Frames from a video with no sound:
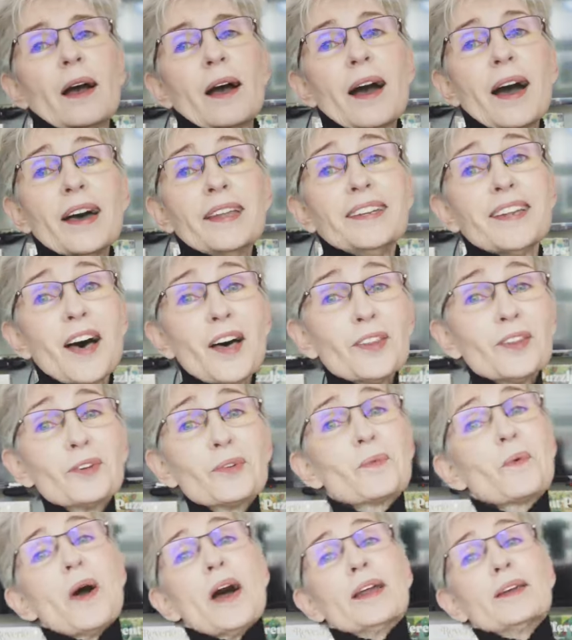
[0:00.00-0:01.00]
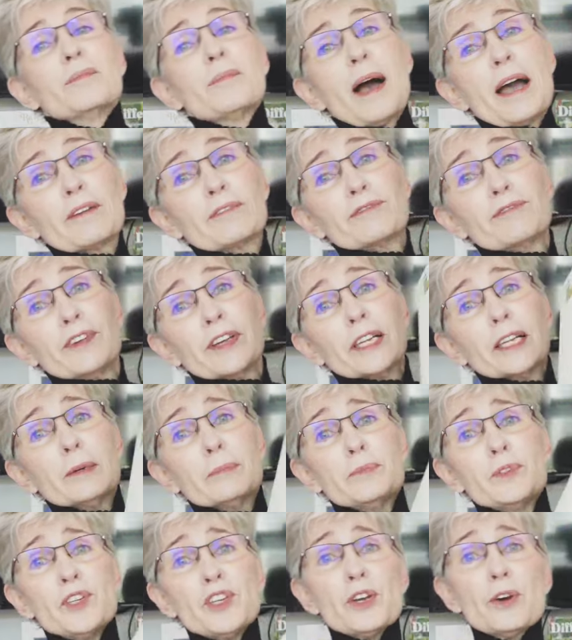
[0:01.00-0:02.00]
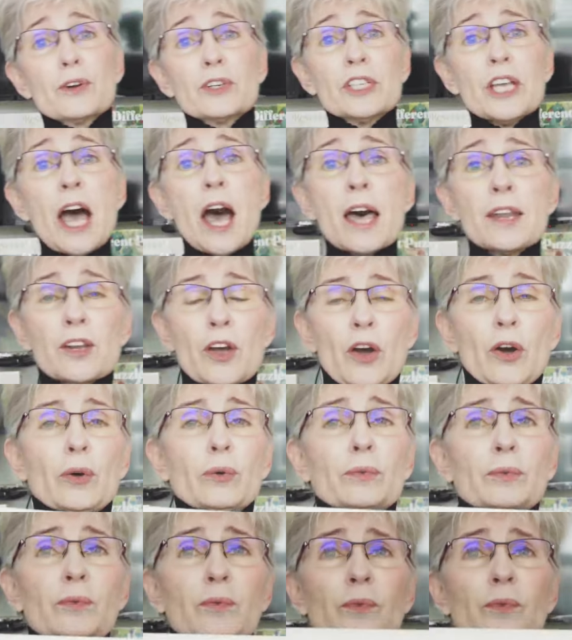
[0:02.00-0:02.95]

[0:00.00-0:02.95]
Another one by Philip Giordano.